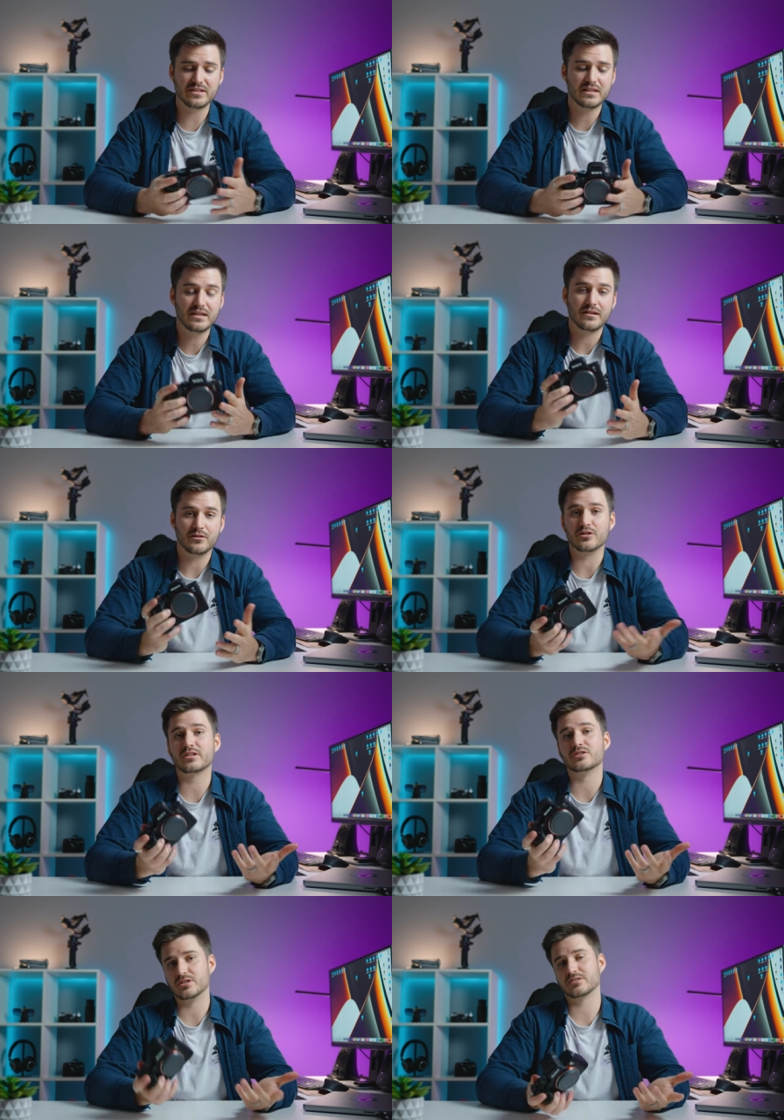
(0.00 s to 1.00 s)
it
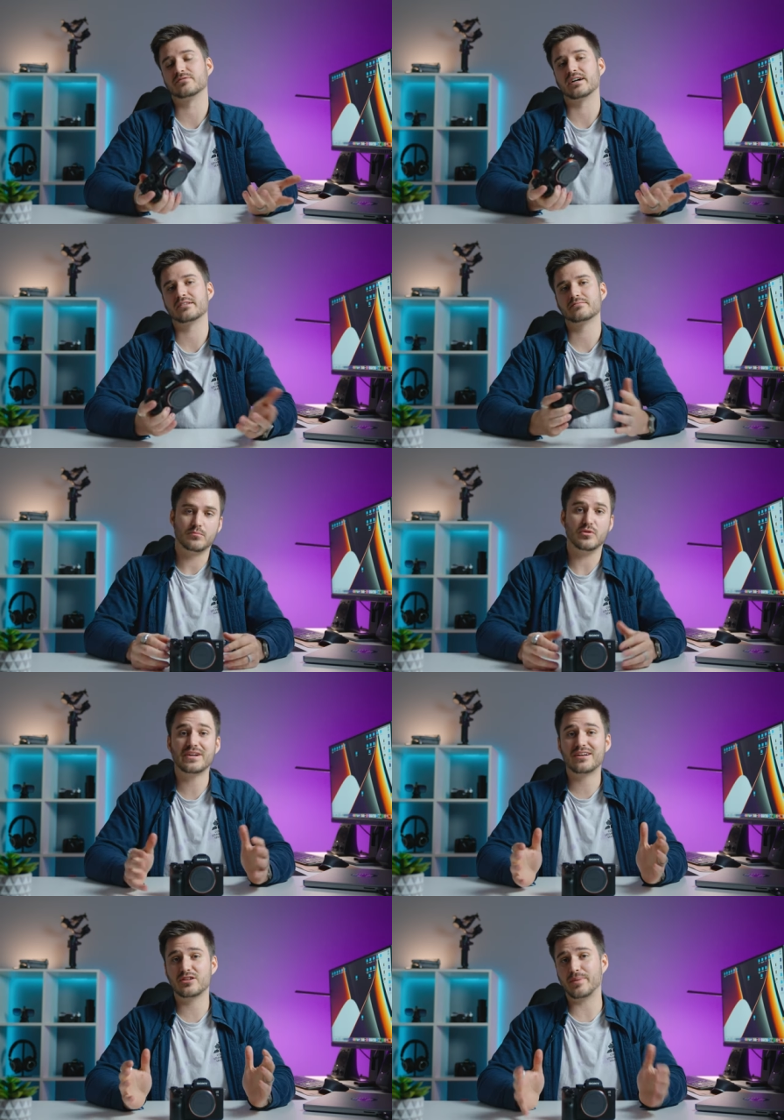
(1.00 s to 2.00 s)
look just fine.
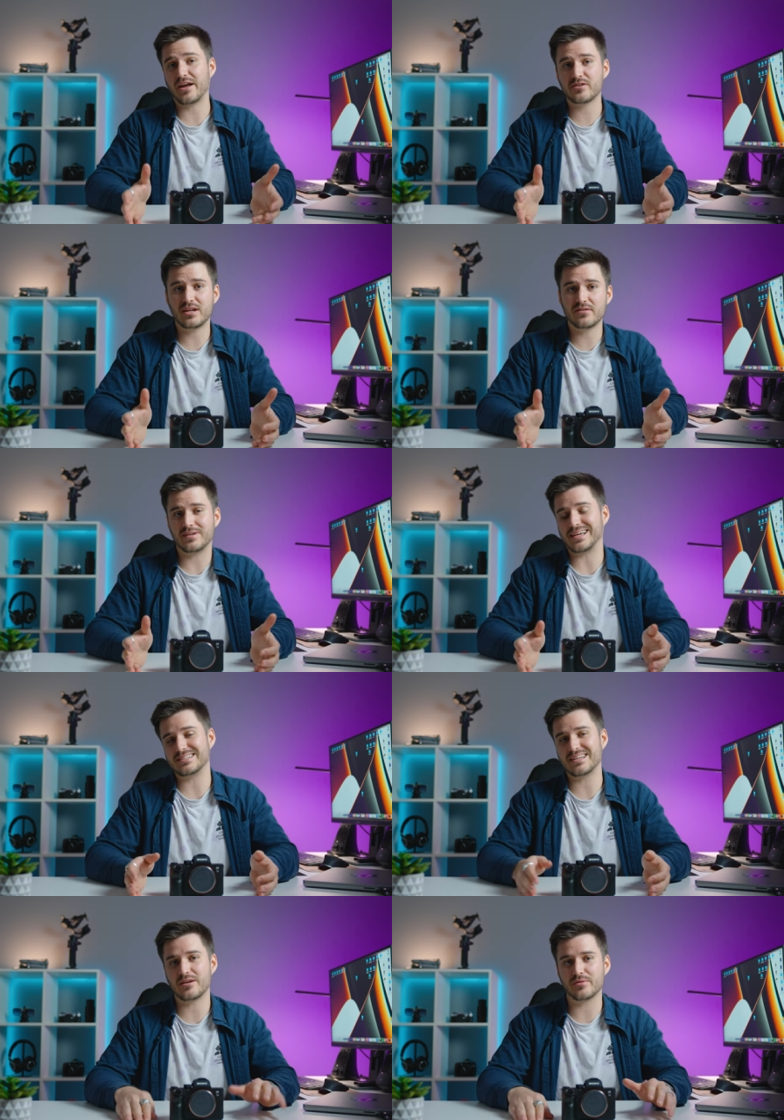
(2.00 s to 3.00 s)
Moving on to the battery life, like I
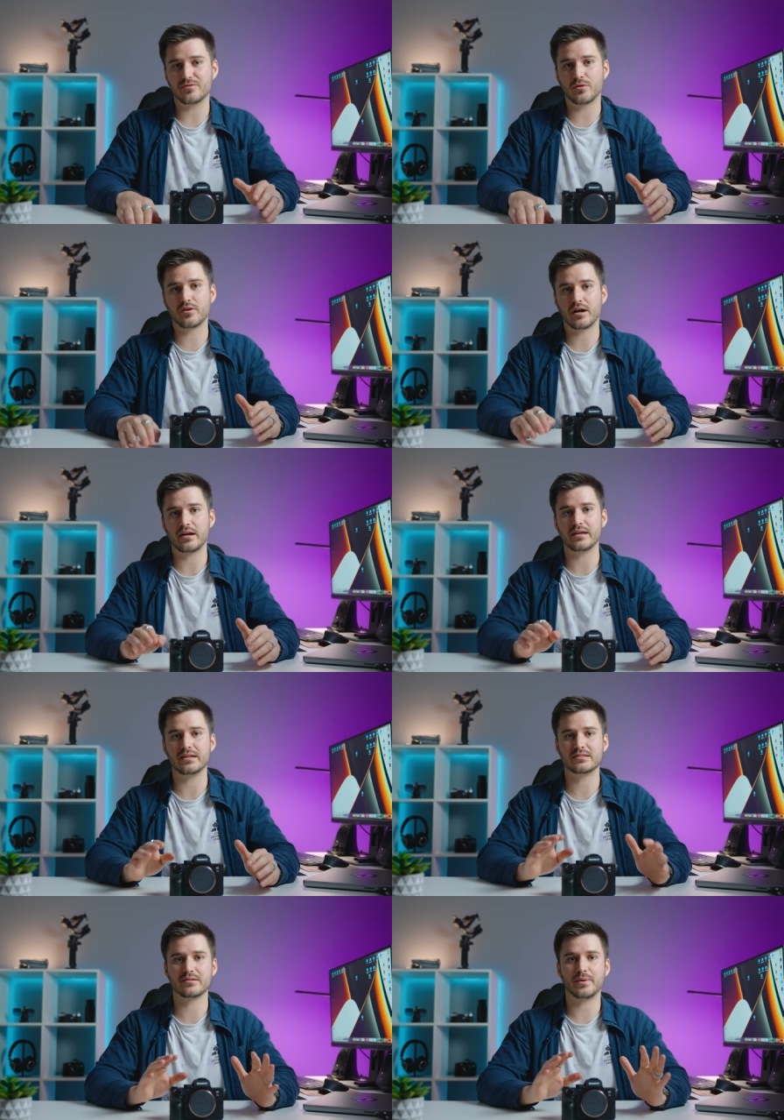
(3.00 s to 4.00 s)
stated before,
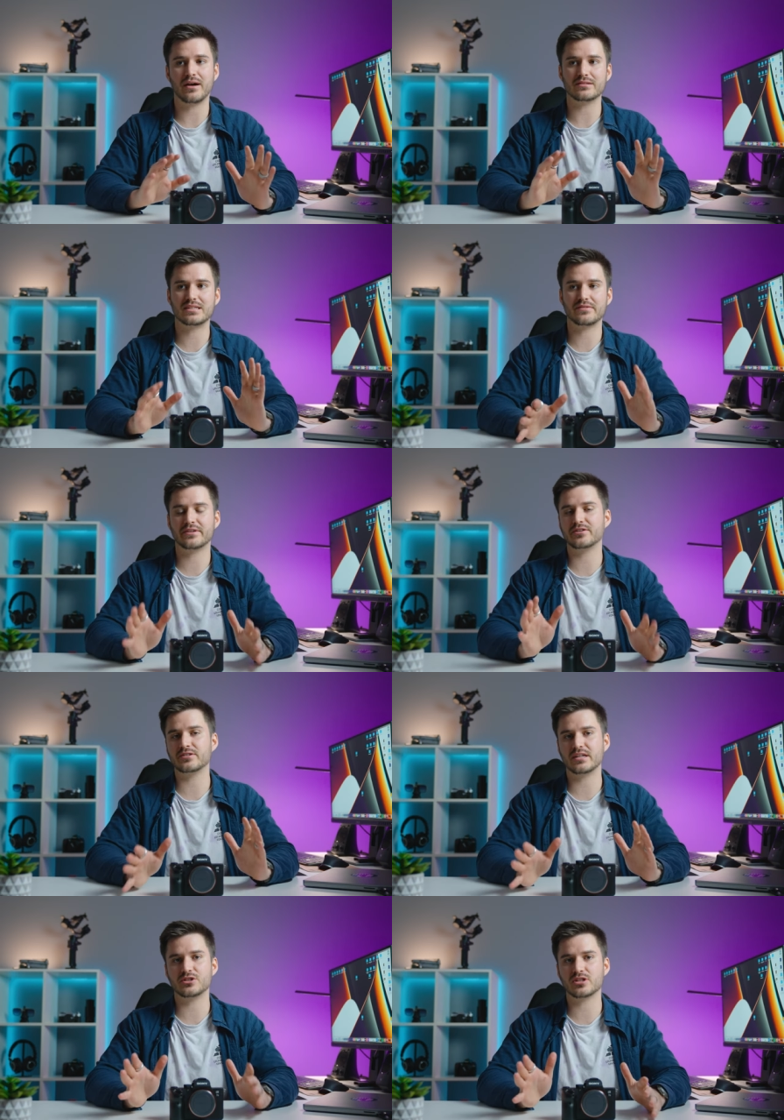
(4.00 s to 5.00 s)
it's about
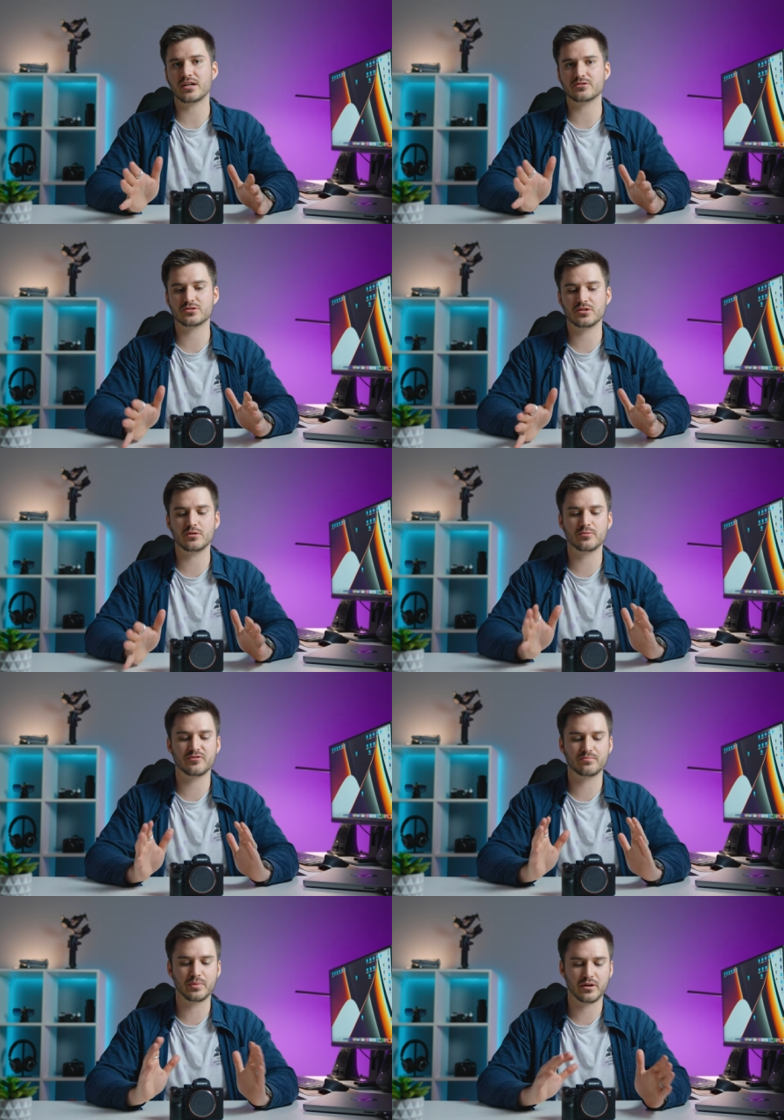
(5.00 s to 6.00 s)
710 shots or so
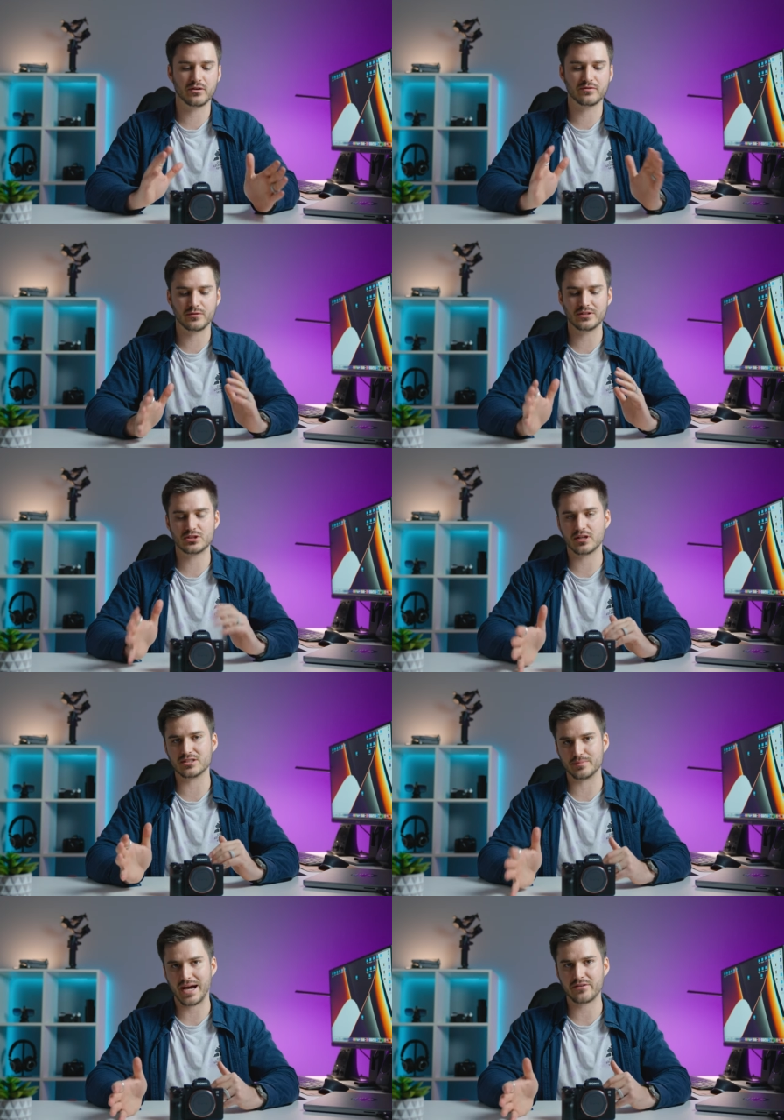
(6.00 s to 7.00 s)
per fully
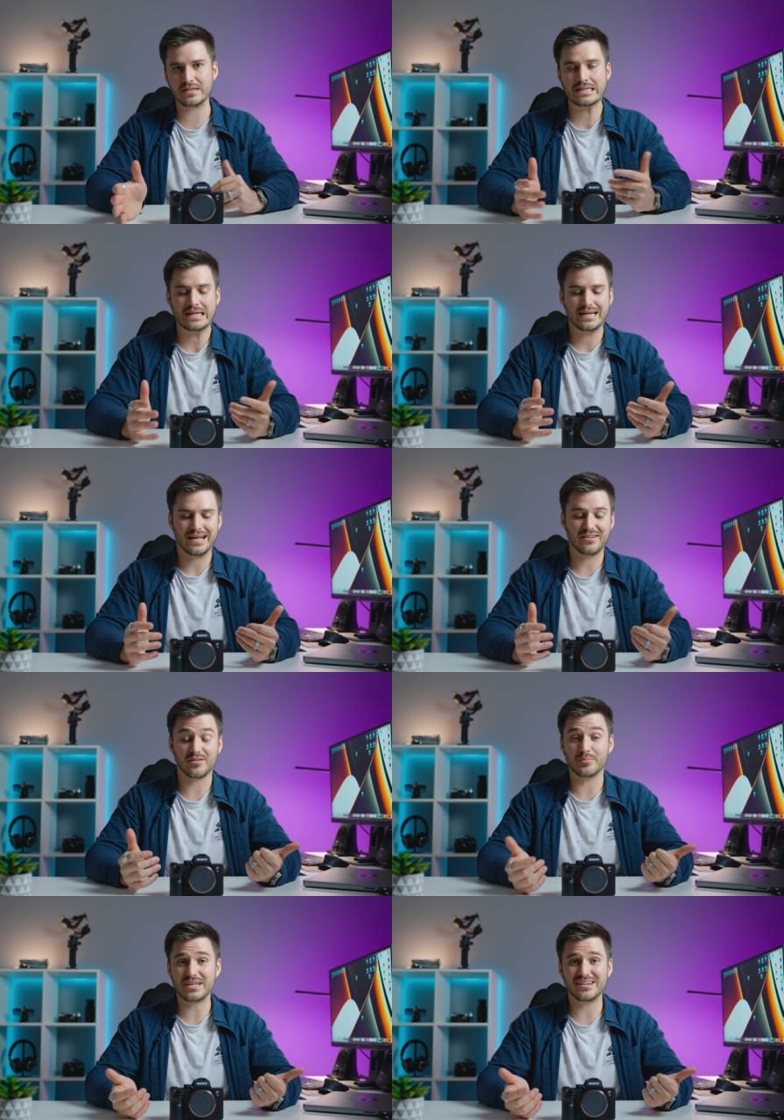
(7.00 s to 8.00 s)
charged battery. And if
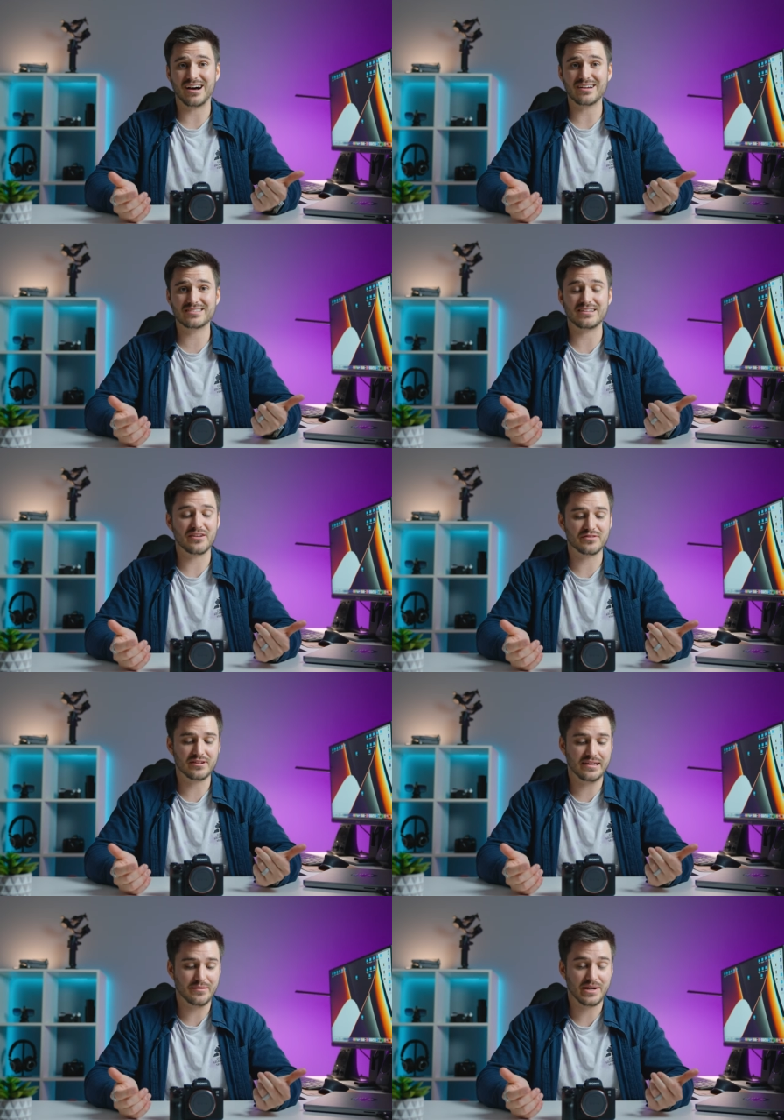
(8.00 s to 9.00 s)
I'm being honest, I feel
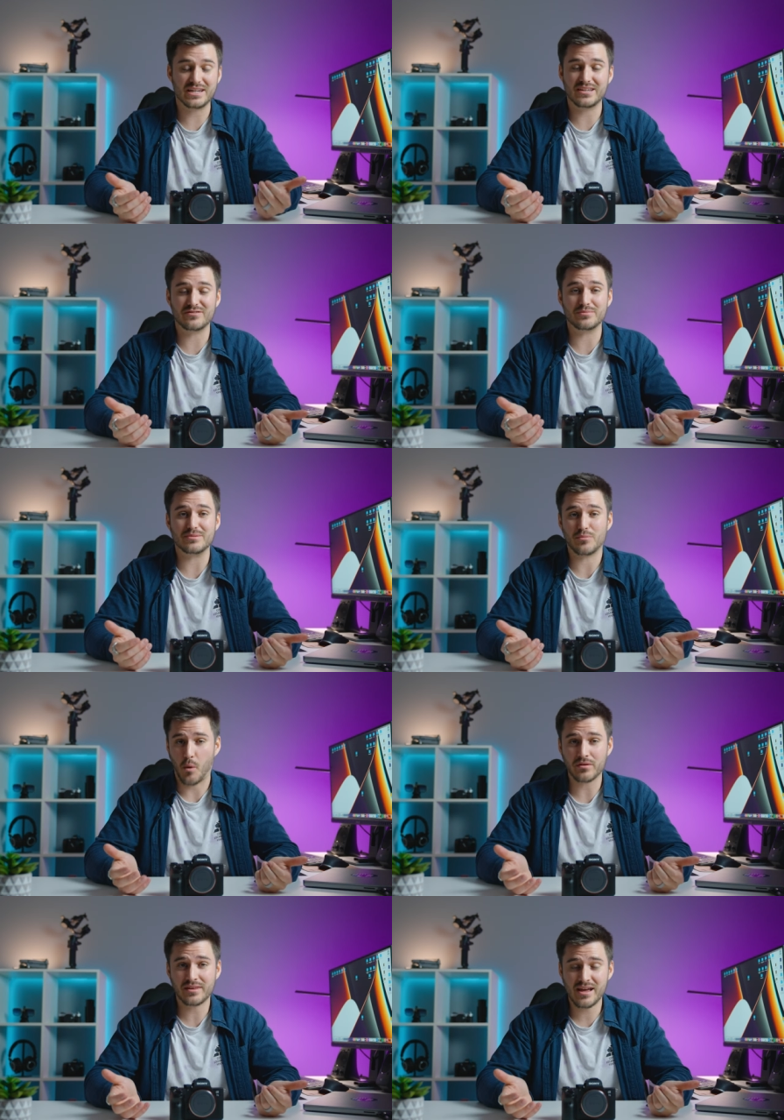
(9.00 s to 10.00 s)
like it might even be
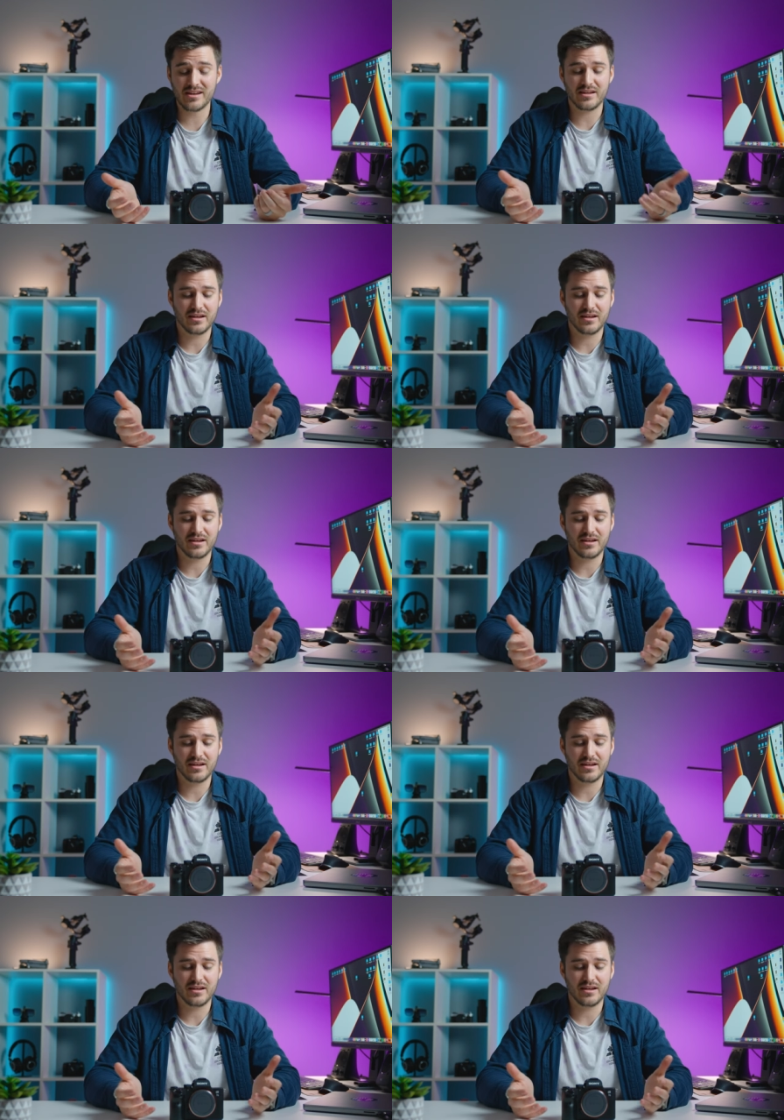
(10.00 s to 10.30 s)
more than that.